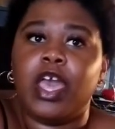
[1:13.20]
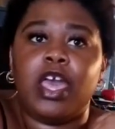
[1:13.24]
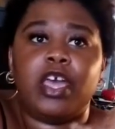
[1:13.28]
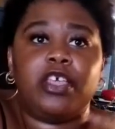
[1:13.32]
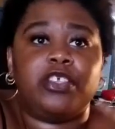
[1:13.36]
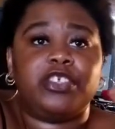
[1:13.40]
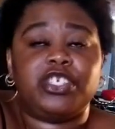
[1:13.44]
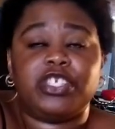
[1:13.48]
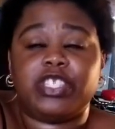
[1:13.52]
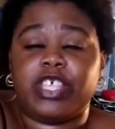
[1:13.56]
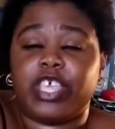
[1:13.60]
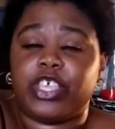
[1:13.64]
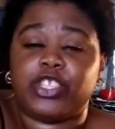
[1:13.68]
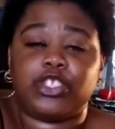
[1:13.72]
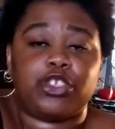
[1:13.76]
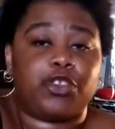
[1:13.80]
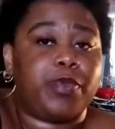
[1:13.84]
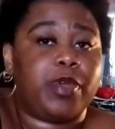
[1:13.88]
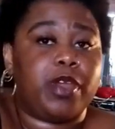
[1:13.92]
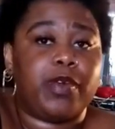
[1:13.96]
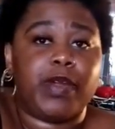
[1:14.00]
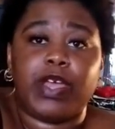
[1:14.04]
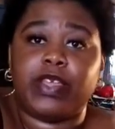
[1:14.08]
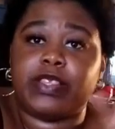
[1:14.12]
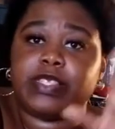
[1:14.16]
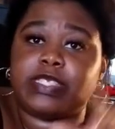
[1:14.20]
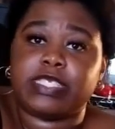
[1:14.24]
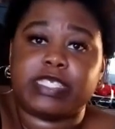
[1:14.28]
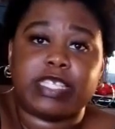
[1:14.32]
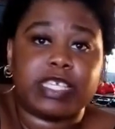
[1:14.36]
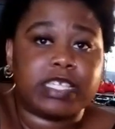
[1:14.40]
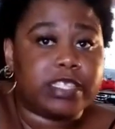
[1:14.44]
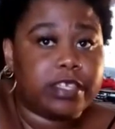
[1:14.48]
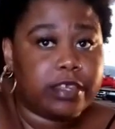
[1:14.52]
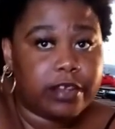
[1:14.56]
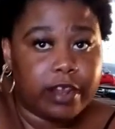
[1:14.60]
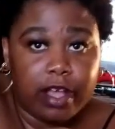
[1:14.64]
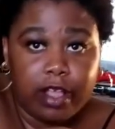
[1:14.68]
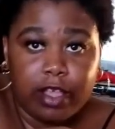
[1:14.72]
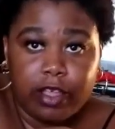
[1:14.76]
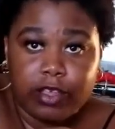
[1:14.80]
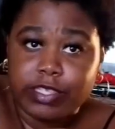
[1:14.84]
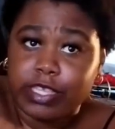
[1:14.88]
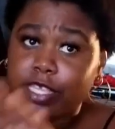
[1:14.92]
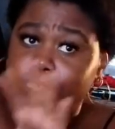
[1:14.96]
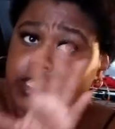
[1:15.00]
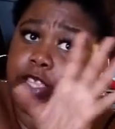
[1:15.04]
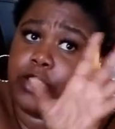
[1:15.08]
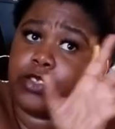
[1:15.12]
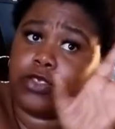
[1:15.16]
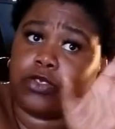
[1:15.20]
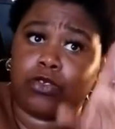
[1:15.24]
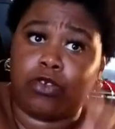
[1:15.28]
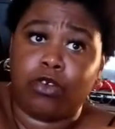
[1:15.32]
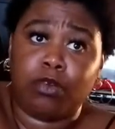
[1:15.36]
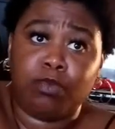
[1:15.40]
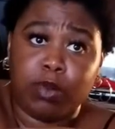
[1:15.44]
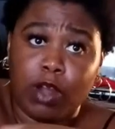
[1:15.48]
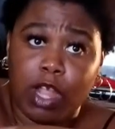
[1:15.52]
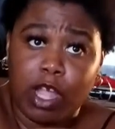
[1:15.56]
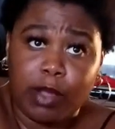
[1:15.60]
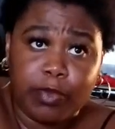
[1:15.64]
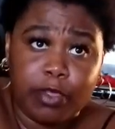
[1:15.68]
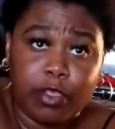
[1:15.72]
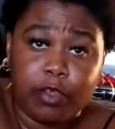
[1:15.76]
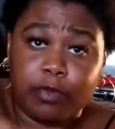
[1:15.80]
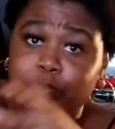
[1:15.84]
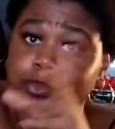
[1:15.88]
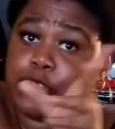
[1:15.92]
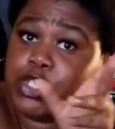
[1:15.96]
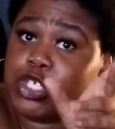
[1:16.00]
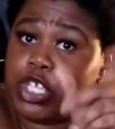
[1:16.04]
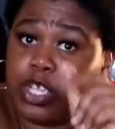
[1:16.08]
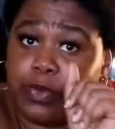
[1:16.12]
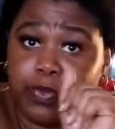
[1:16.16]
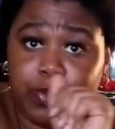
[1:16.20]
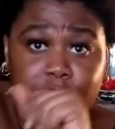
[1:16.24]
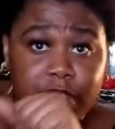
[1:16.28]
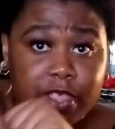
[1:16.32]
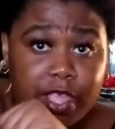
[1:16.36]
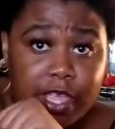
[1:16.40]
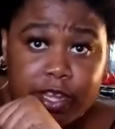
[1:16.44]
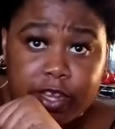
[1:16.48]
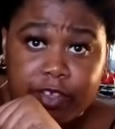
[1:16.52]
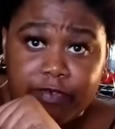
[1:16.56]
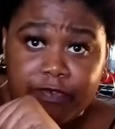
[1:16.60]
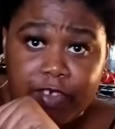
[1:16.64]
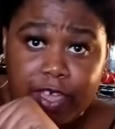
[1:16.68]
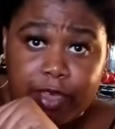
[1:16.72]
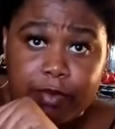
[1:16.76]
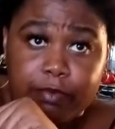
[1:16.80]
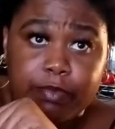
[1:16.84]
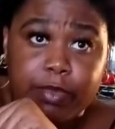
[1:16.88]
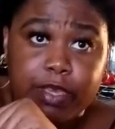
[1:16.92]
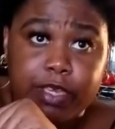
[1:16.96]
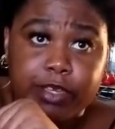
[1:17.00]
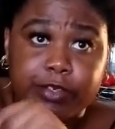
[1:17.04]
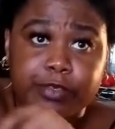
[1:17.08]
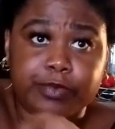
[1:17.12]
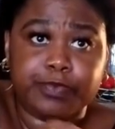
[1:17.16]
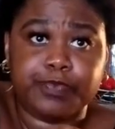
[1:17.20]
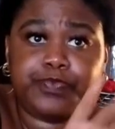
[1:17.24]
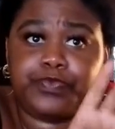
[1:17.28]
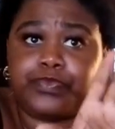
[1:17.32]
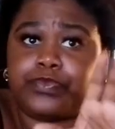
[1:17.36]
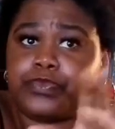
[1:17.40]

She's like, it's gonna be around sixty dollars. I said, no problem, cheaper than a vet bill.